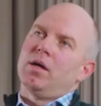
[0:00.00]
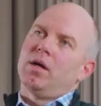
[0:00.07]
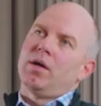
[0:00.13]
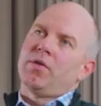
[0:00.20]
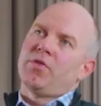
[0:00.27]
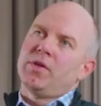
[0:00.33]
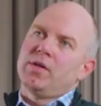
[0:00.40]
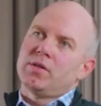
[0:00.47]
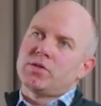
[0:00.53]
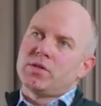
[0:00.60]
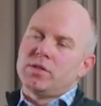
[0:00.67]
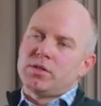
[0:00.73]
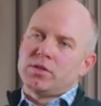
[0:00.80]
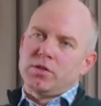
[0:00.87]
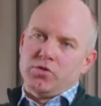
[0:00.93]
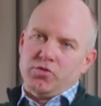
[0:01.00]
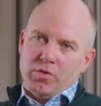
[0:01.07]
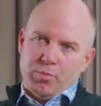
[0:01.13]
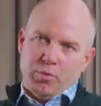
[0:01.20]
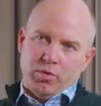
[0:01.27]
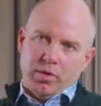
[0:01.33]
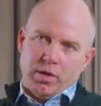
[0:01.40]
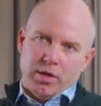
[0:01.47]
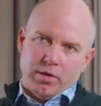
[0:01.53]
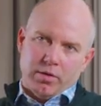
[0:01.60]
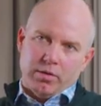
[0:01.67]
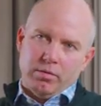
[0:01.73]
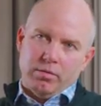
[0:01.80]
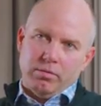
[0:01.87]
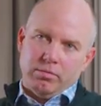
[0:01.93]
I think since the triple
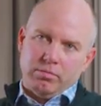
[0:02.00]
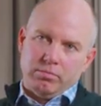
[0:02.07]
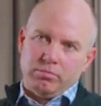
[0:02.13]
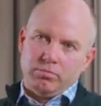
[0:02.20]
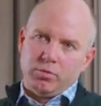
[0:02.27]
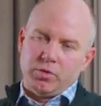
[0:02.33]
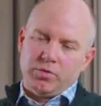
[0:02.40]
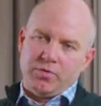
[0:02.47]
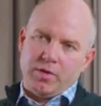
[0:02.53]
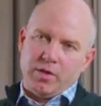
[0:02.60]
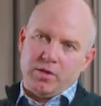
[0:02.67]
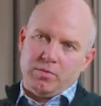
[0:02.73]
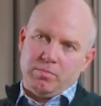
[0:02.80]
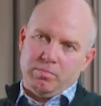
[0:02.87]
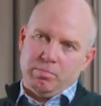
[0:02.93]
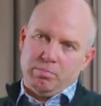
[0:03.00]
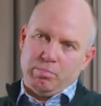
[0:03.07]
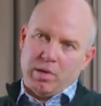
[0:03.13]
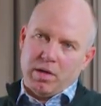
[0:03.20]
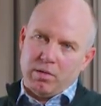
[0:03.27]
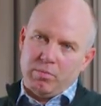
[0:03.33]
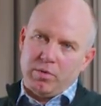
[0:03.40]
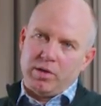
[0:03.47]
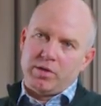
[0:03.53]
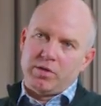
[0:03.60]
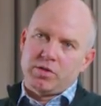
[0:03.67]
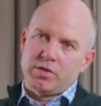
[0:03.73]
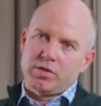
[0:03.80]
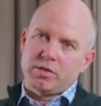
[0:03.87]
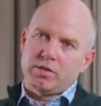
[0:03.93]
low was first
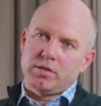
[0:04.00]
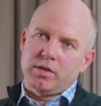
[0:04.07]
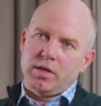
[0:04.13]
published,